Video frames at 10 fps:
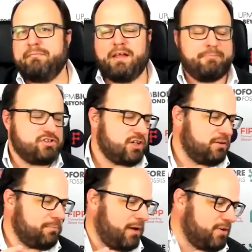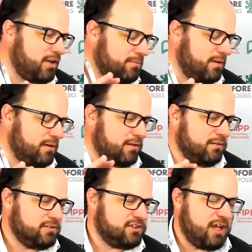going
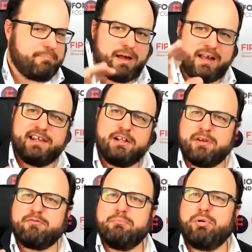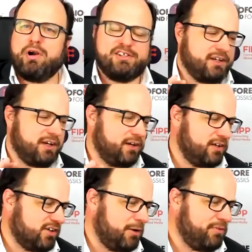to step back a little bit from pricing and ask
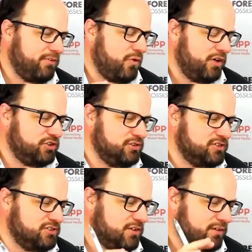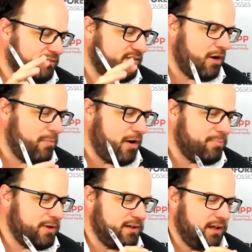a couple of questions that have come up
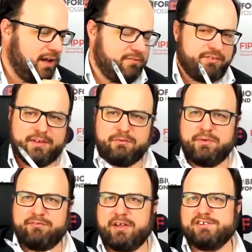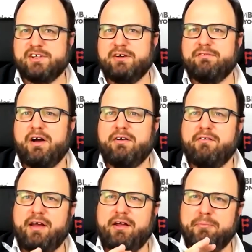in everything we've done so far
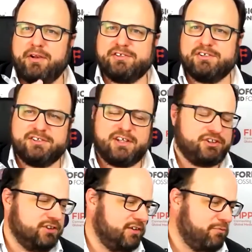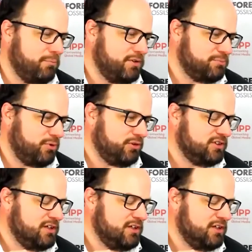around monetization and different business models.